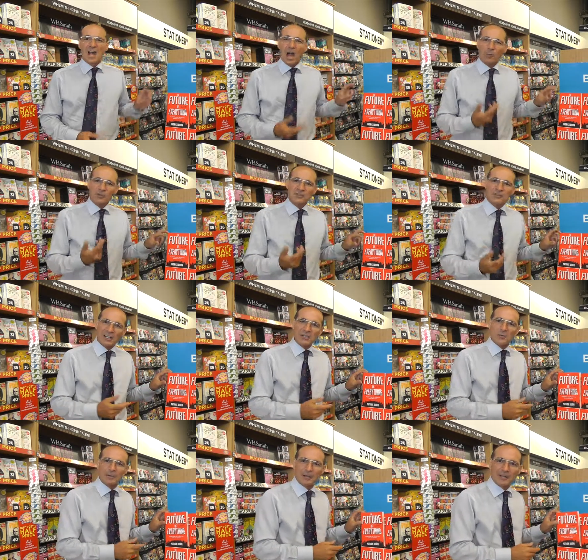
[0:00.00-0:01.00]
I want to tell
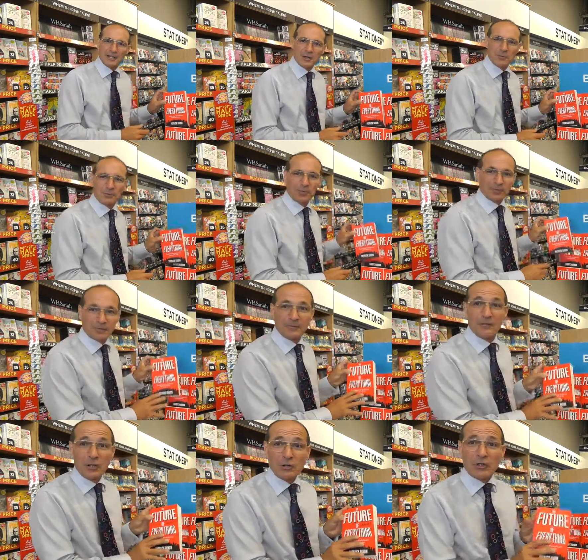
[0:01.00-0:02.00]
you about my new book, The
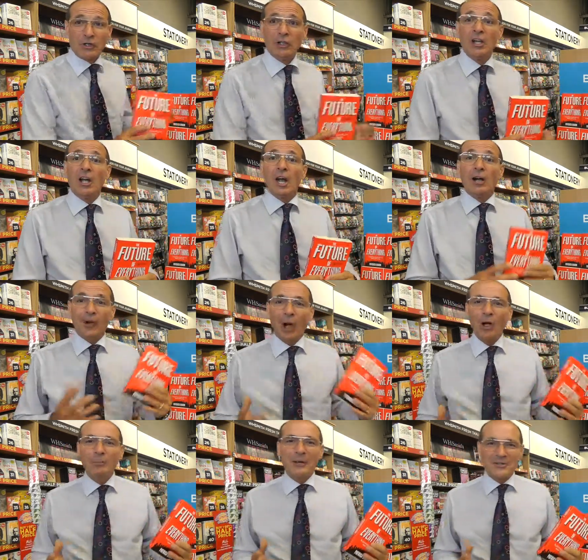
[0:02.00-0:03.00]
Future of
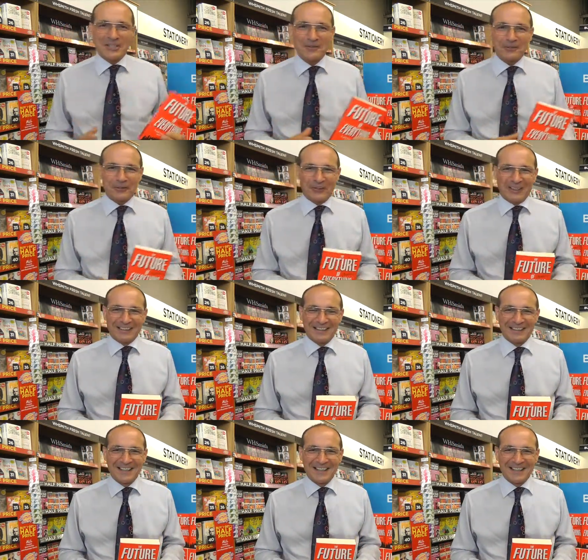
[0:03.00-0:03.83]
Almost Everything.